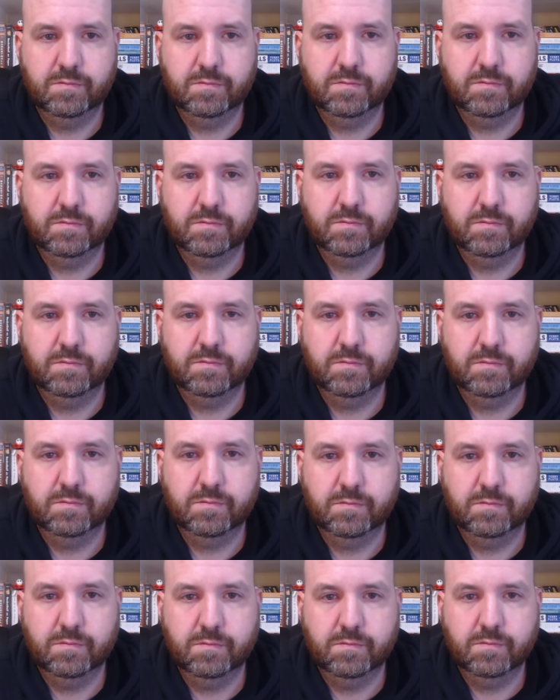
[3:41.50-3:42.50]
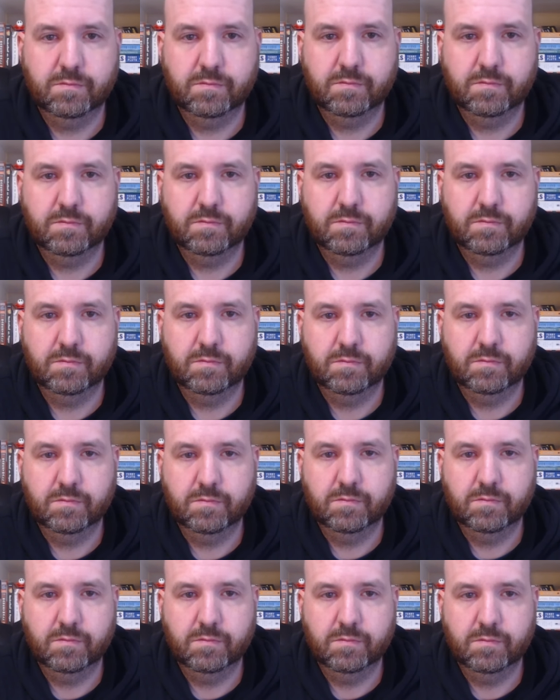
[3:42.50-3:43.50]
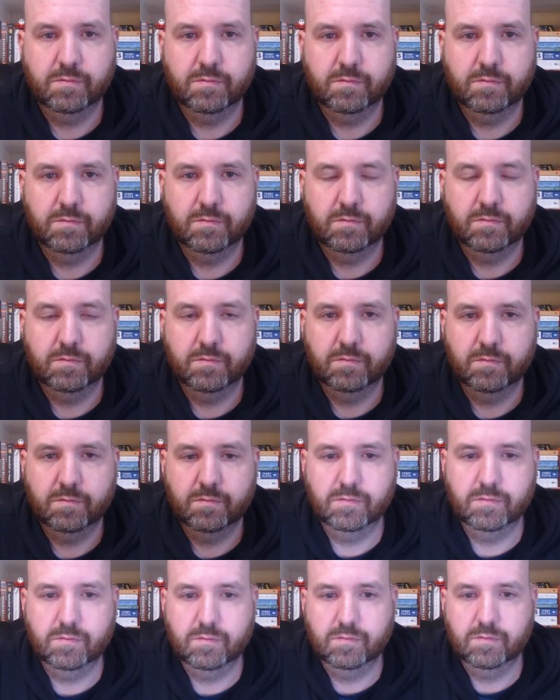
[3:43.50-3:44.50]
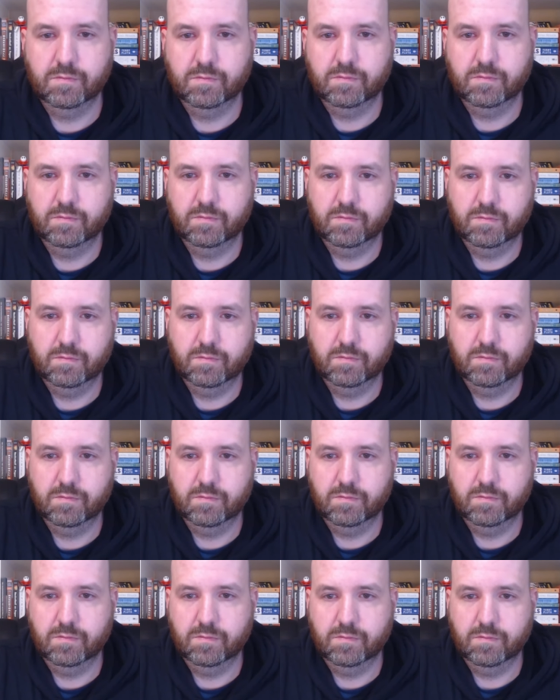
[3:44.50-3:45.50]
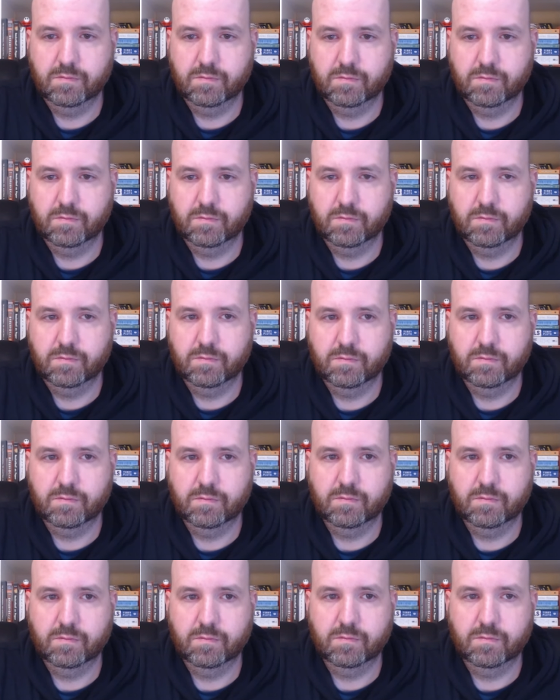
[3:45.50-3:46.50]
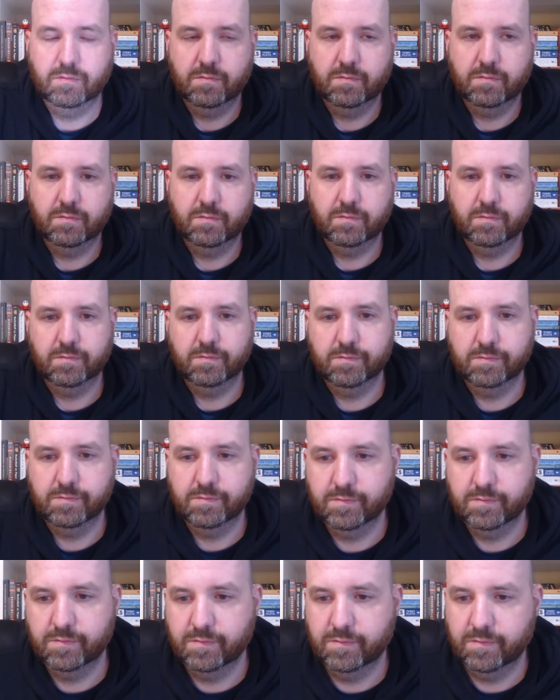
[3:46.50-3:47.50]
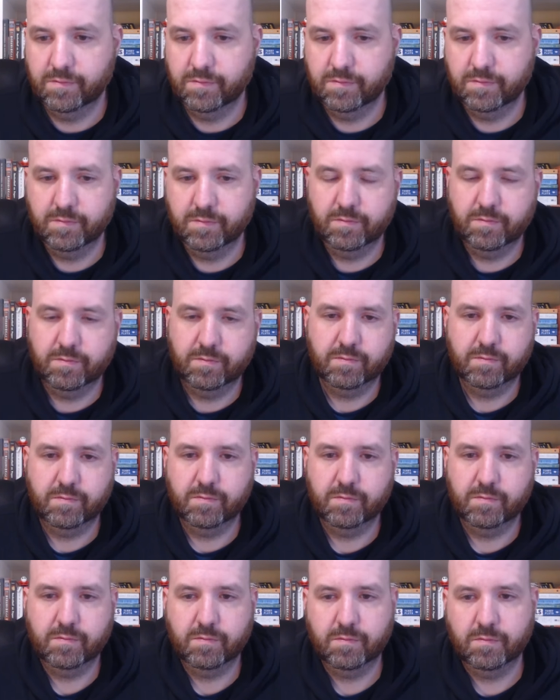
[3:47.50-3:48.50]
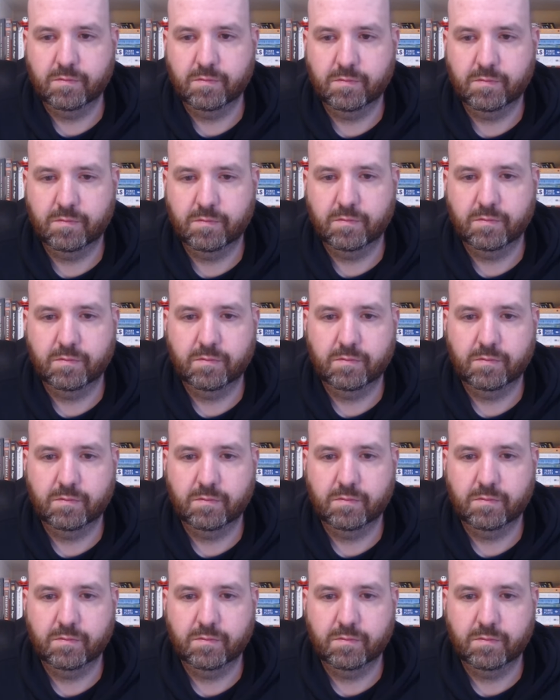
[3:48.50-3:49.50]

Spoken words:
(silent)